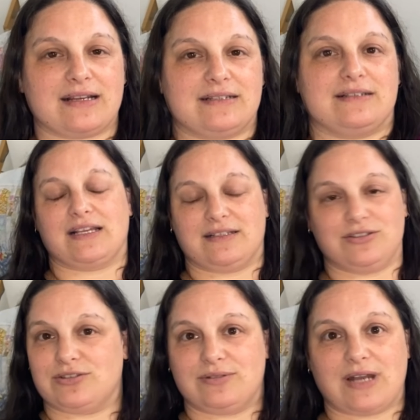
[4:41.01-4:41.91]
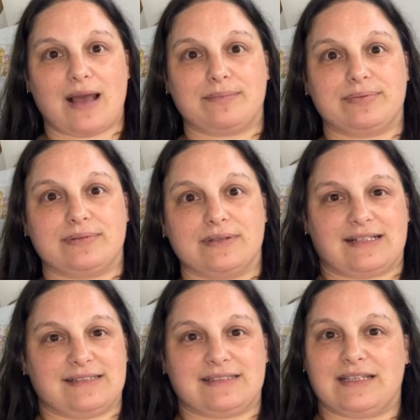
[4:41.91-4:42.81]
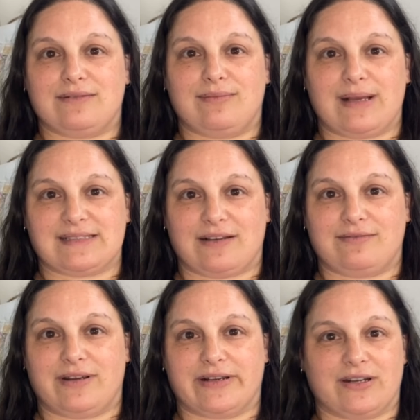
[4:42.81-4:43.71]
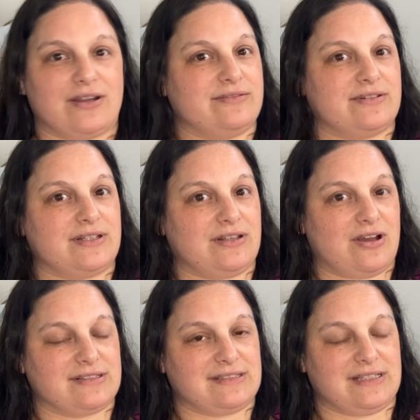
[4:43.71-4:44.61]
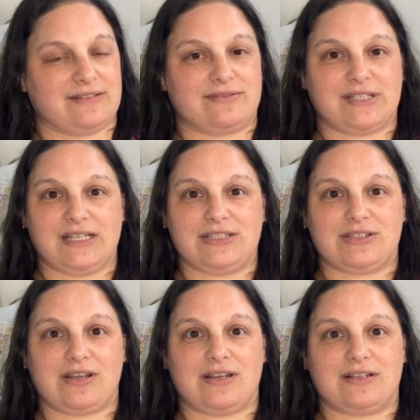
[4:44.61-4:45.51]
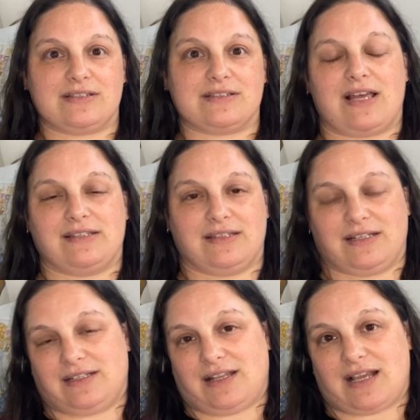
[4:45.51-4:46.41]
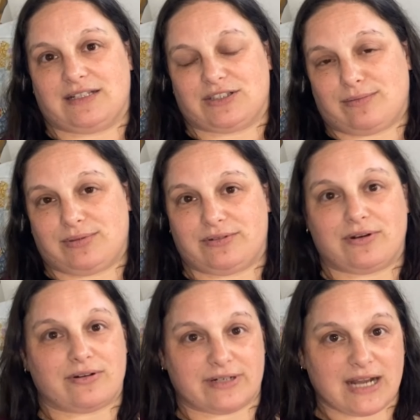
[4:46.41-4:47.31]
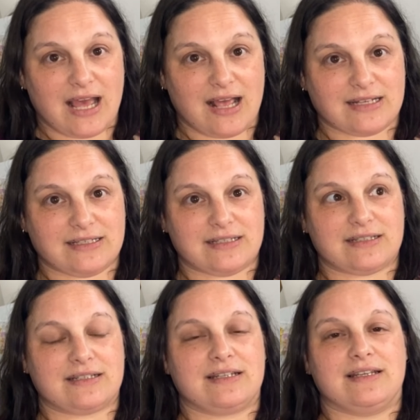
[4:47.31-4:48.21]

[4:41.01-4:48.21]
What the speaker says: I can do it up I can see myself wearing it over a long sleeve t-shirt rather than like a jumper or a cardigan.